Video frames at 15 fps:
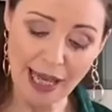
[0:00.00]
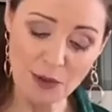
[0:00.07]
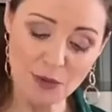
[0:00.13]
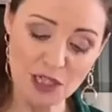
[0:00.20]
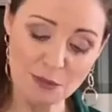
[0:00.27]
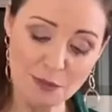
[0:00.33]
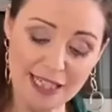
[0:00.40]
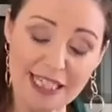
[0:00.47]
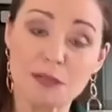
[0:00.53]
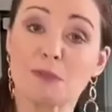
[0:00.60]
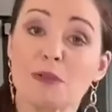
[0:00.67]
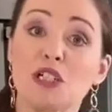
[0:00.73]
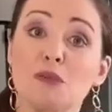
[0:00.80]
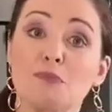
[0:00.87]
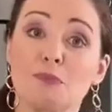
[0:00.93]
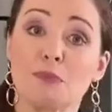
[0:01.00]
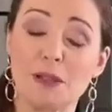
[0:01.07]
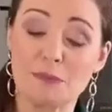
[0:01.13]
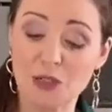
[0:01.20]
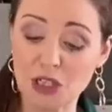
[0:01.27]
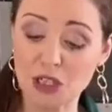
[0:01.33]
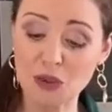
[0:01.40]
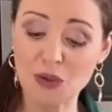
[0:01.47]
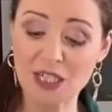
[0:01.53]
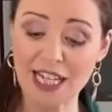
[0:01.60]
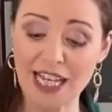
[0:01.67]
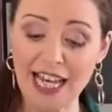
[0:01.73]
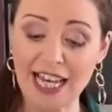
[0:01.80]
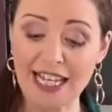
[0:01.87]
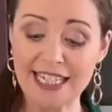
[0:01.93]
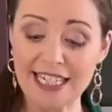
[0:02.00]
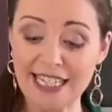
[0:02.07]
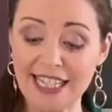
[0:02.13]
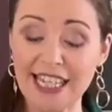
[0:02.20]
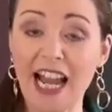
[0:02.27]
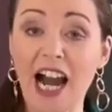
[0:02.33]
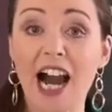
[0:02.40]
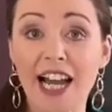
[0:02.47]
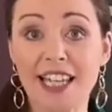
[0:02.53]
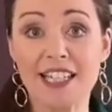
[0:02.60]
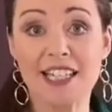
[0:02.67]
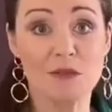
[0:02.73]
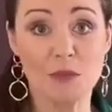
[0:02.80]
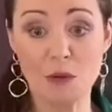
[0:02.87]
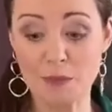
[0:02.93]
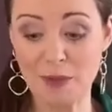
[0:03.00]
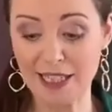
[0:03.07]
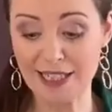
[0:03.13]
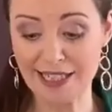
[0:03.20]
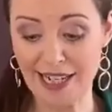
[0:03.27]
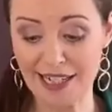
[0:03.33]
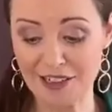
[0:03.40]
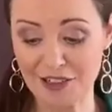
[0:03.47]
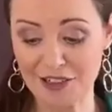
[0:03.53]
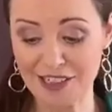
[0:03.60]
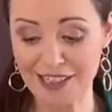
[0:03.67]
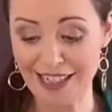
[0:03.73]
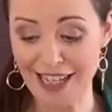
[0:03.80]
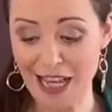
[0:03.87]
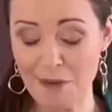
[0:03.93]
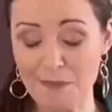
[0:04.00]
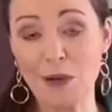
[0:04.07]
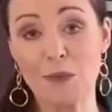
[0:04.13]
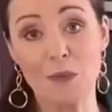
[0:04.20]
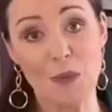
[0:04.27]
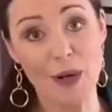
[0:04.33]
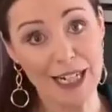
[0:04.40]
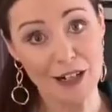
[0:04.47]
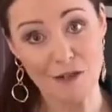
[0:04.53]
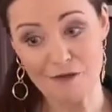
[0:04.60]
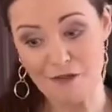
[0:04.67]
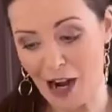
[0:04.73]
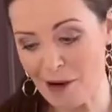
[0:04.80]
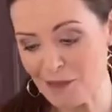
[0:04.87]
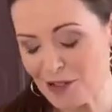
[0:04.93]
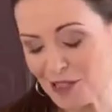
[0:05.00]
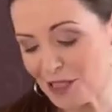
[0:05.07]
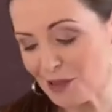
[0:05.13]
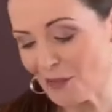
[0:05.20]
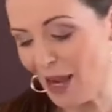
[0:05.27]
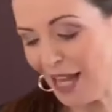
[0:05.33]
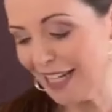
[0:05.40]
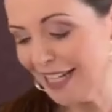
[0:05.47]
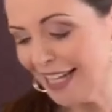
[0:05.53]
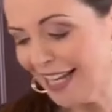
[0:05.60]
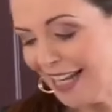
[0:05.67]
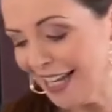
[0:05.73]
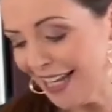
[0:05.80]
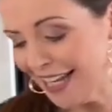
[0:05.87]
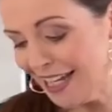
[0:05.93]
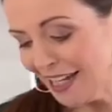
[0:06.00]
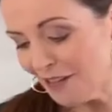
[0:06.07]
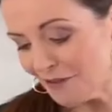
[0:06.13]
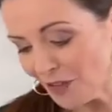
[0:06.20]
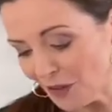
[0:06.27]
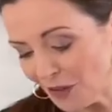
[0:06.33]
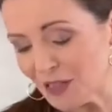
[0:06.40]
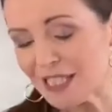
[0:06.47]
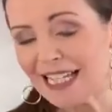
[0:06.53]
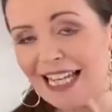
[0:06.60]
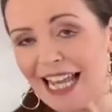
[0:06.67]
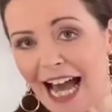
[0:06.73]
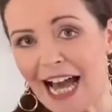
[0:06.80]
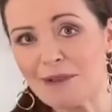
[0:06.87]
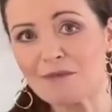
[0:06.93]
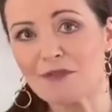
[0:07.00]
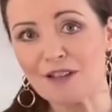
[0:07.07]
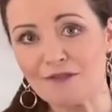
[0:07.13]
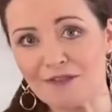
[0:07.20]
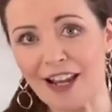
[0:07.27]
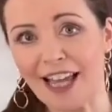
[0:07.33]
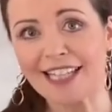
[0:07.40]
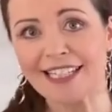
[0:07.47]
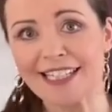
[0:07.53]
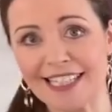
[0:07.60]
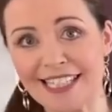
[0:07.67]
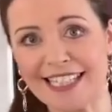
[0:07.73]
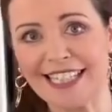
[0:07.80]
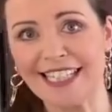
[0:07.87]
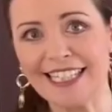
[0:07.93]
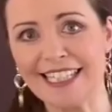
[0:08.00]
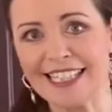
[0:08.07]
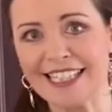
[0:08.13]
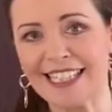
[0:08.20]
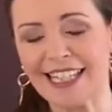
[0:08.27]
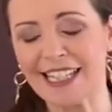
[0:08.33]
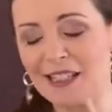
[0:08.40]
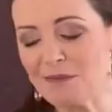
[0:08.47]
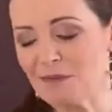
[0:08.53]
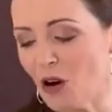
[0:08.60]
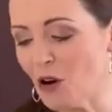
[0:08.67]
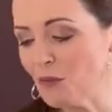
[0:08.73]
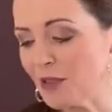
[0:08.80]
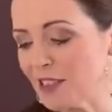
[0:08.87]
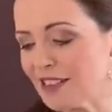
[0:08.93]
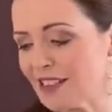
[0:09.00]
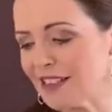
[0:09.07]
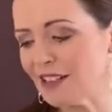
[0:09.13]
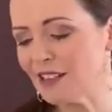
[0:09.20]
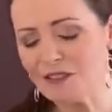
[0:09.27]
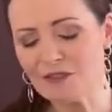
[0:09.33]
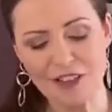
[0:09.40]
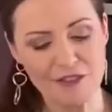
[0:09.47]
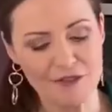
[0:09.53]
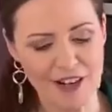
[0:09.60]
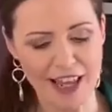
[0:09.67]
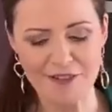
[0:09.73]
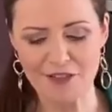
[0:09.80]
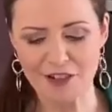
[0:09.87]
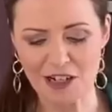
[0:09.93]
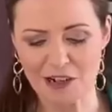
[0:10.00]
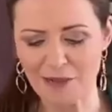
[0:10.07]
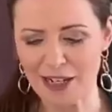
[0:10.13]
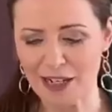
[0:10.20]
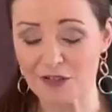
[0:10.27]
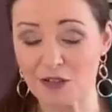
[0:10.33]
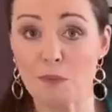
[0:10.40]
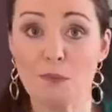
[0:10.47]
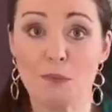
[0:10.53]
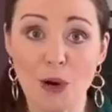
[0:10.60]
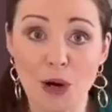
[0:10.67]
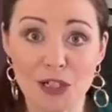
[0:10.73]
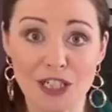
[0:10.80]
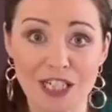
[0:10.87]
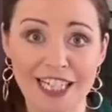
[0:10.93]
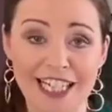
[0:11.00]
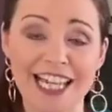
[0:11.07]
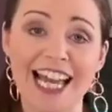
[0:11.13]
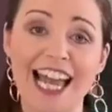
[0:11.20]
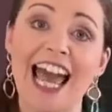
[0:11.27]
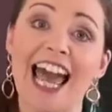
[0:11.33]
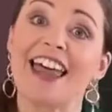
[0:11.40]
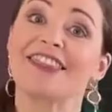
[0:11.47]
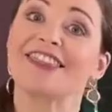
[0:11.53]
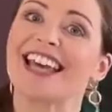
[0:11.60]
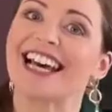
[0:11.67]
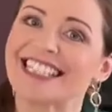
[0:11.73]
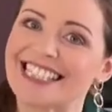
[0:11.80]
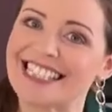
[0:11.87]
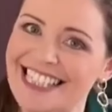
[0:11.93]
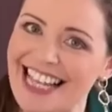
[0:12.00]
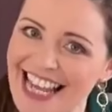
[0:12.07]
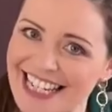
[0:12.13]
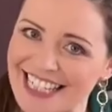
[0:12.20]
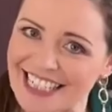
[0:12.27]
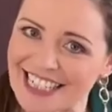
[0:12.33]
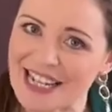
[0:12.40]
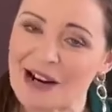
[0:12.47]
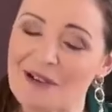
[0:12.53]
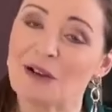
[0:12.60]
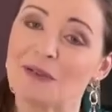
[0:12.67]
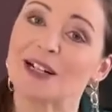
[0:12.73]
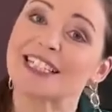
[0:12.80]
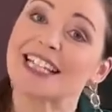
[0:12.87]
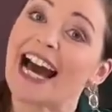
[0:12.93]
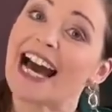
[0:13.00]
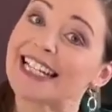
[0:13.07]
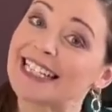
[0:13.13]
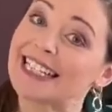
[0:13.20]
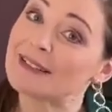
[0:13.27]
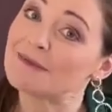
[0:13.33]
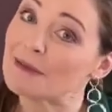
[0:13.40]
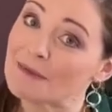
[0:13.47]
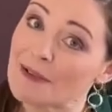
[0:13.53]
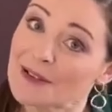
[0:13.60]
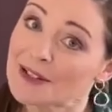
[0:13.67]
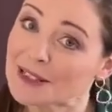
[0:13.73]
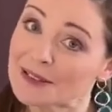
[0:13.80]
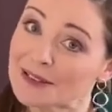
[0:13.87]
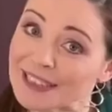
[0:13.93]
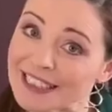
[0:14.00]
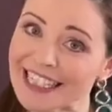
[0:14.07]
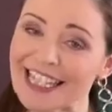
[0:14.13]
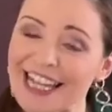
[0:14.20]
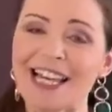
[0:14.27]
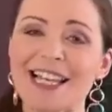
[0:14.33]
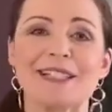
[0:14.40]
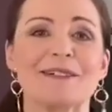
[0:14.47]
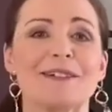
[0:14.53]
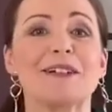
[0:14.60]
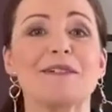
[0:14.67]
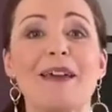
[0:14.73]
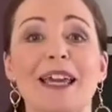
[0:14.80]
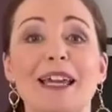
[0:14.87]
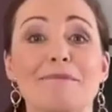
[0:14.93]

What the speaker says: which means it's being produced to the highest of Robia standards. Being Wicklow farmers as well, for us lamb reflects the seasons, and at the moment there's a lovely flavour coming out of it. But that said, we want to add a little bit more to it, so I'm going to make a